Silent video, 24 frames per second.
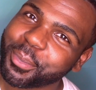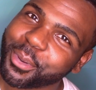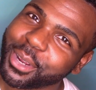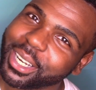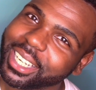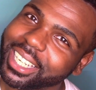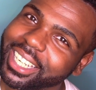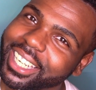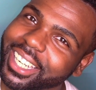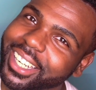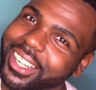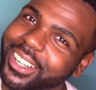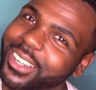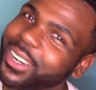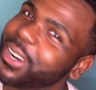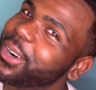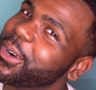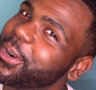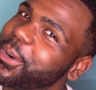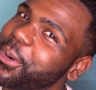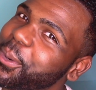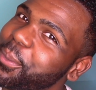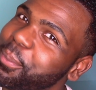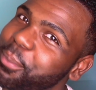Brent here,
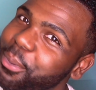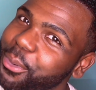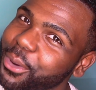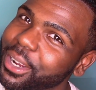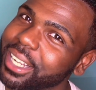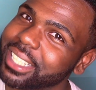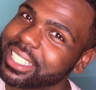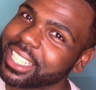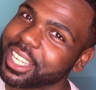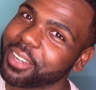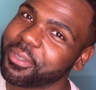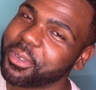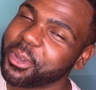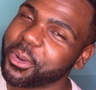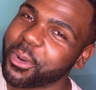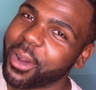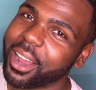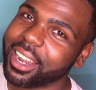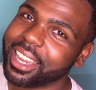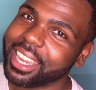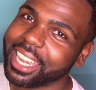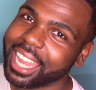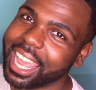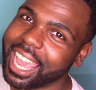ohhBRENT if you
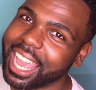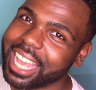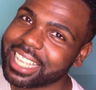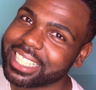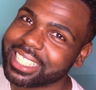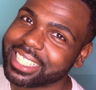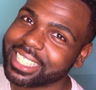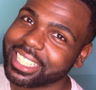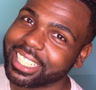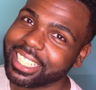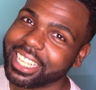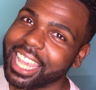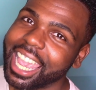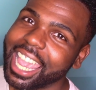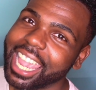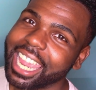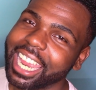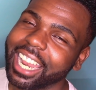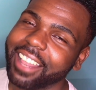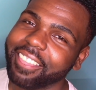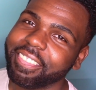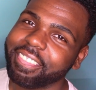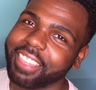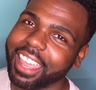are nasty,
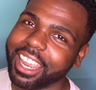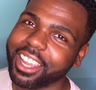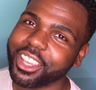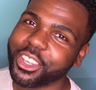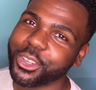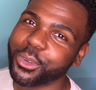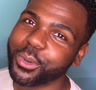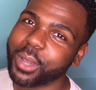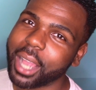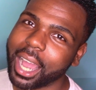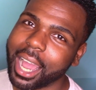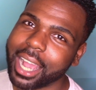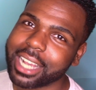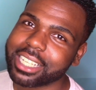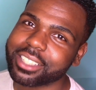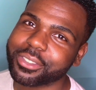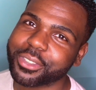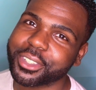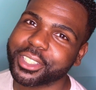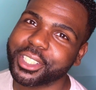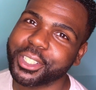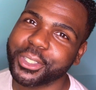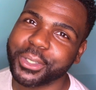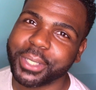and thank you guys
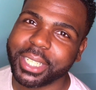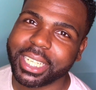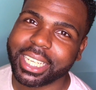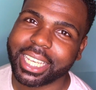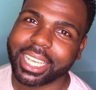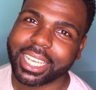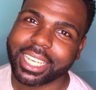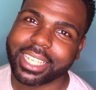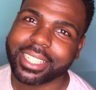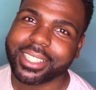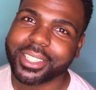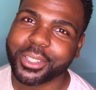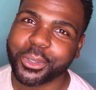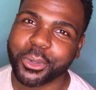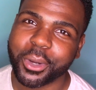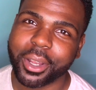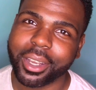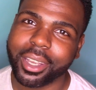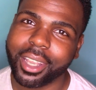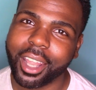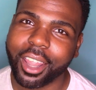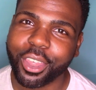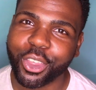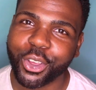for tuning in to
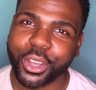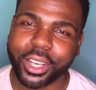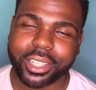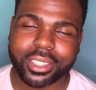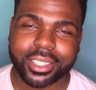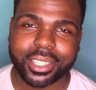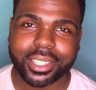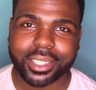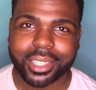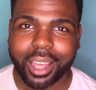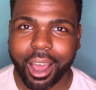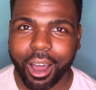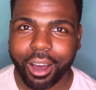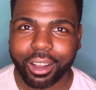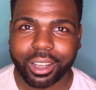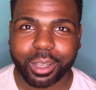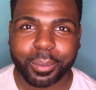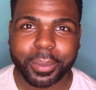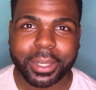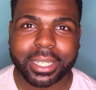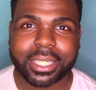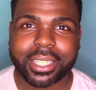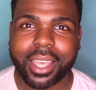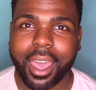another
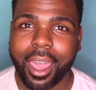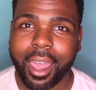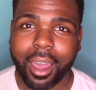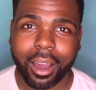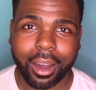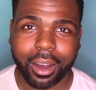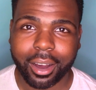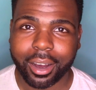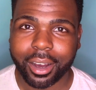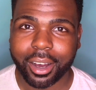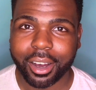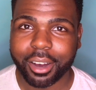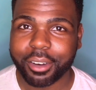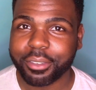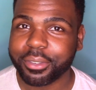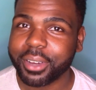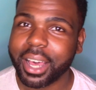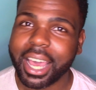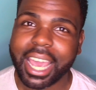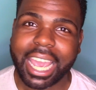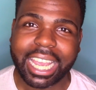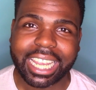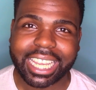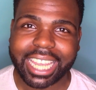installment
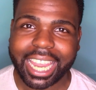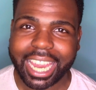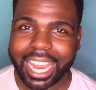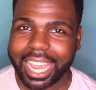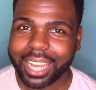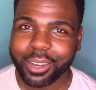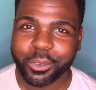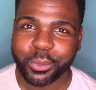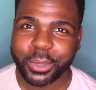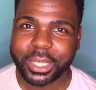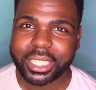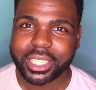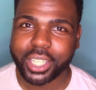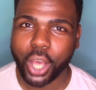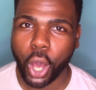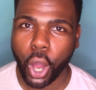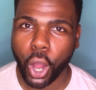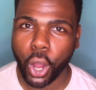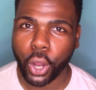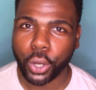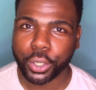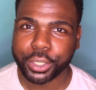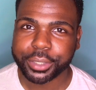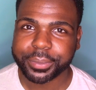of Can We
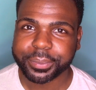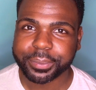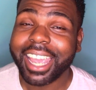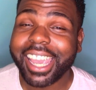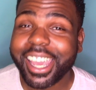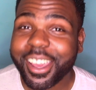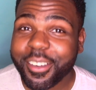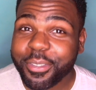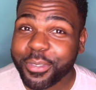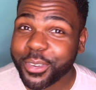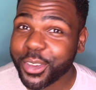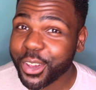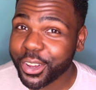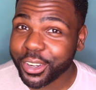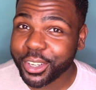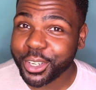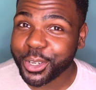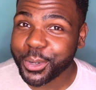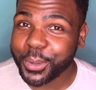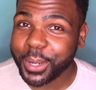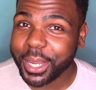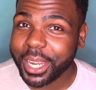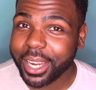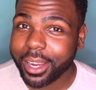Talk? If you're
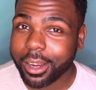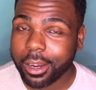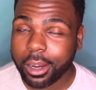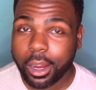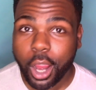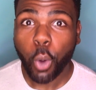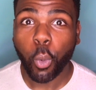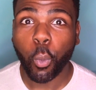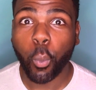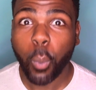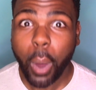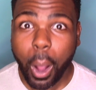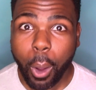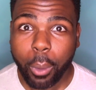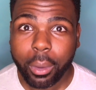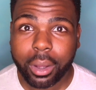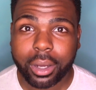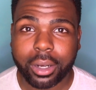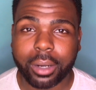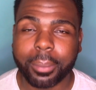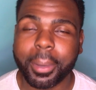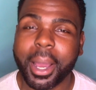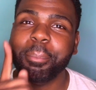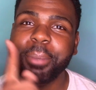new here,
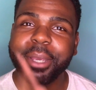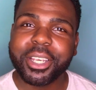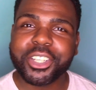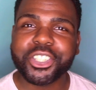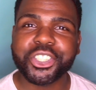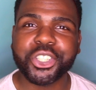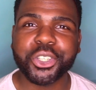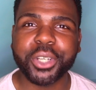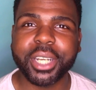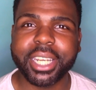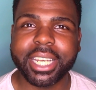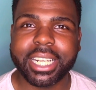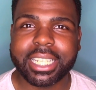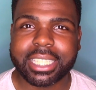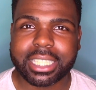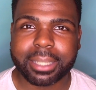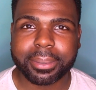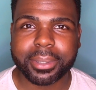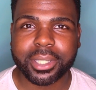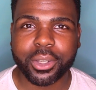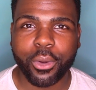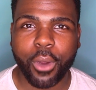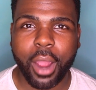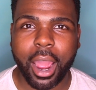welcome. Be sure to hit
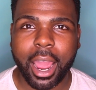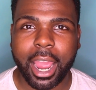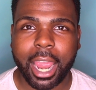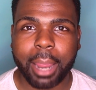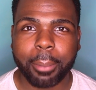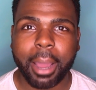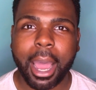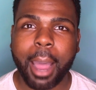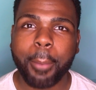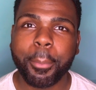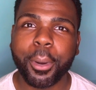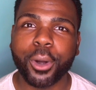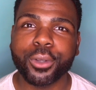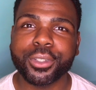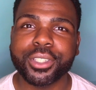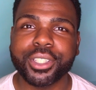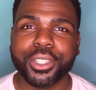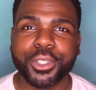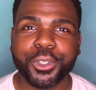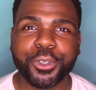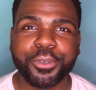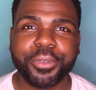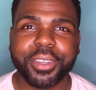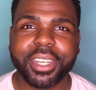subscribe. I
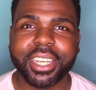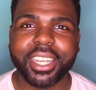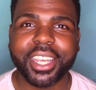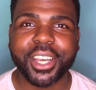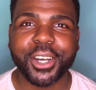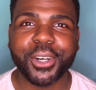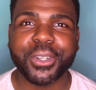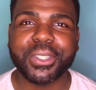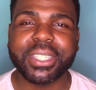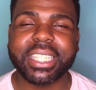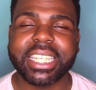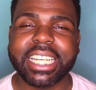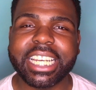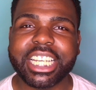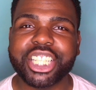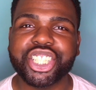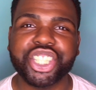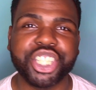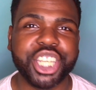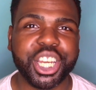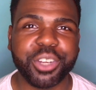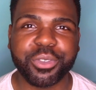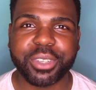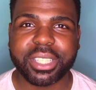post new videos
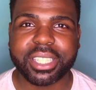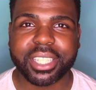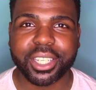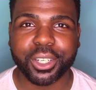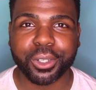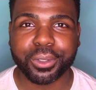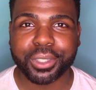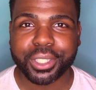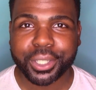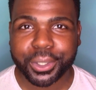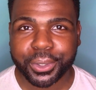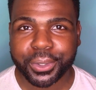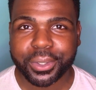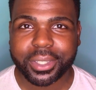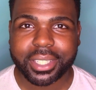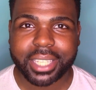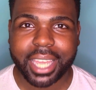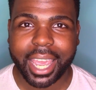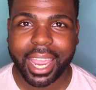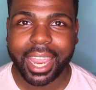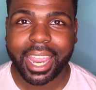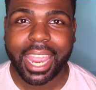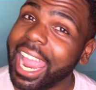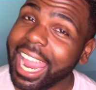each and every single
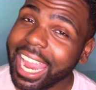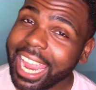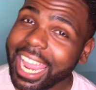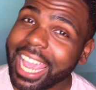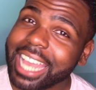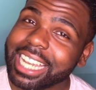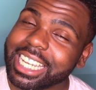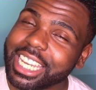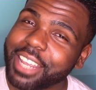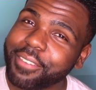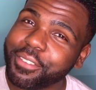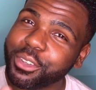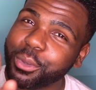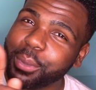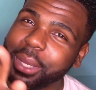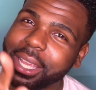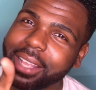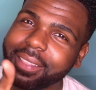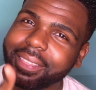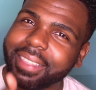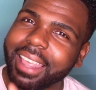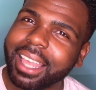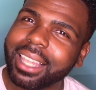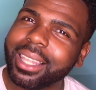Tuesday, and if you
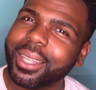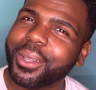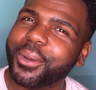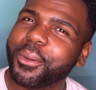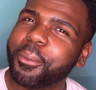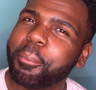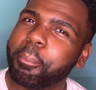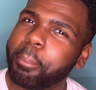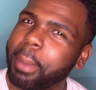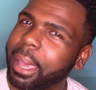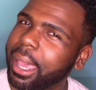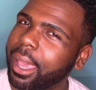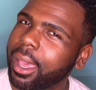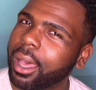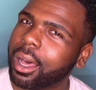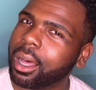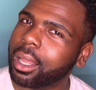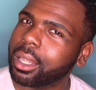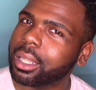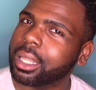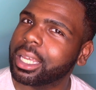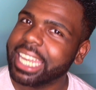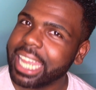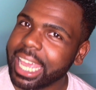hit that little
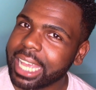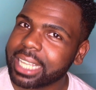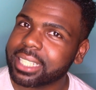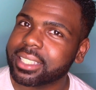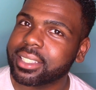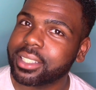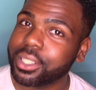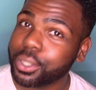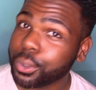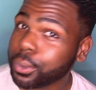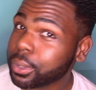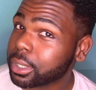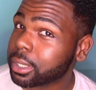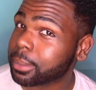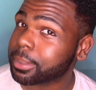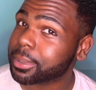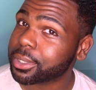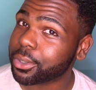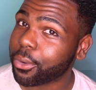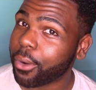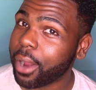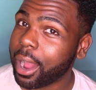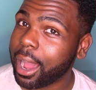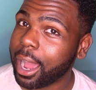bell next to
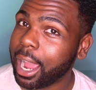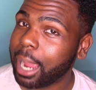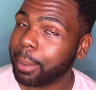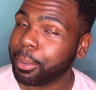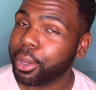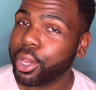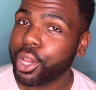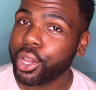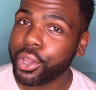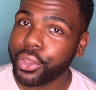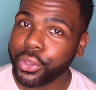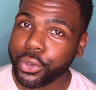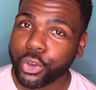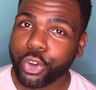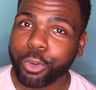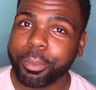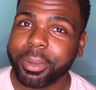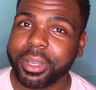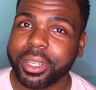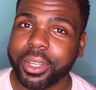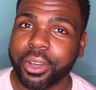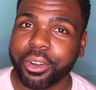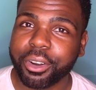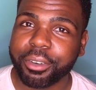subscribe, you'll
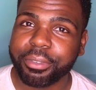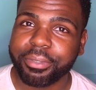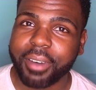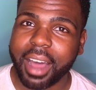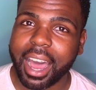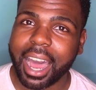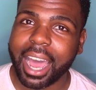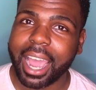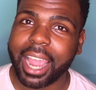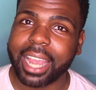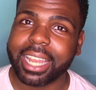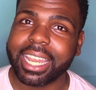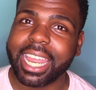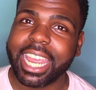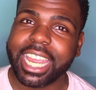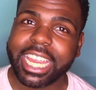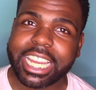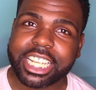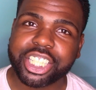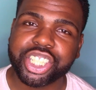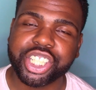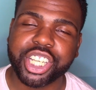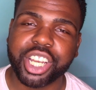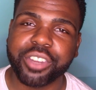be notified
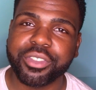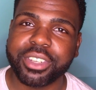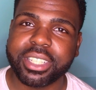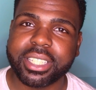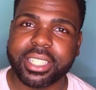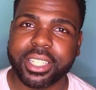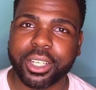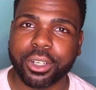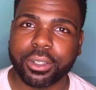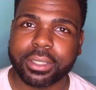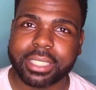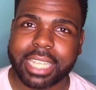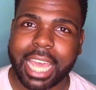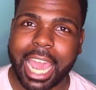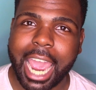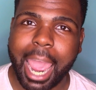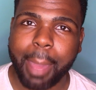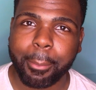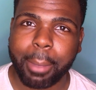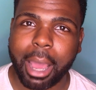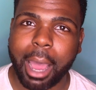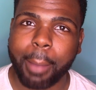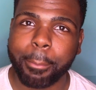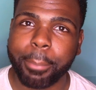each and every single
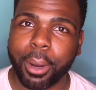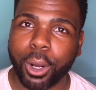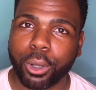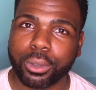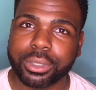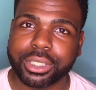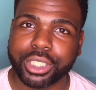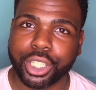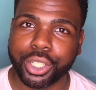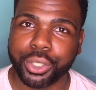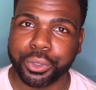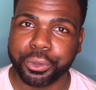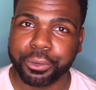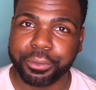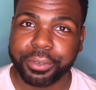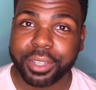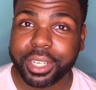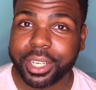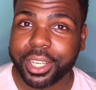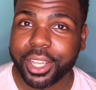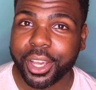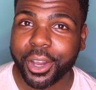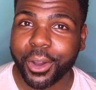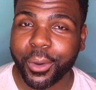time I post a new
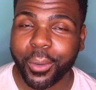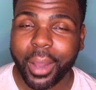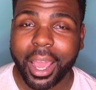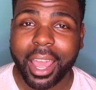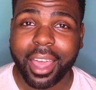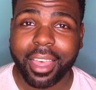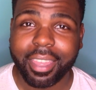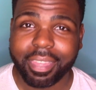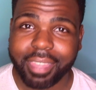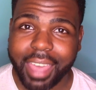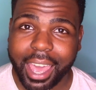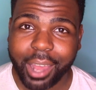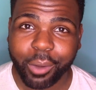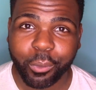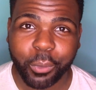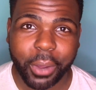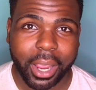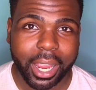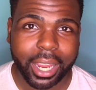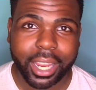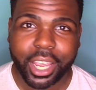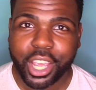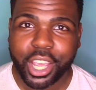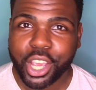video. That
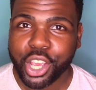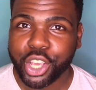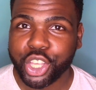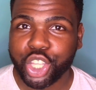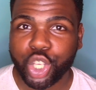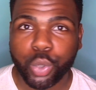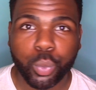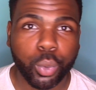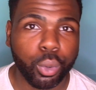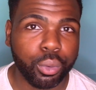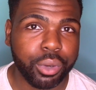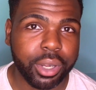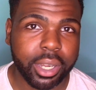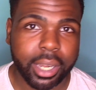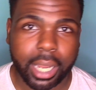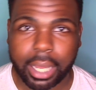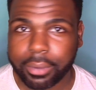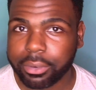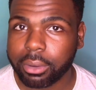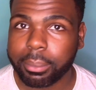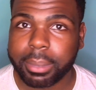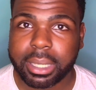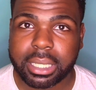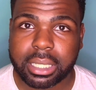way, you will
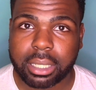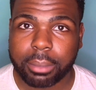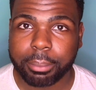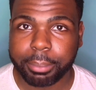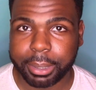never miss a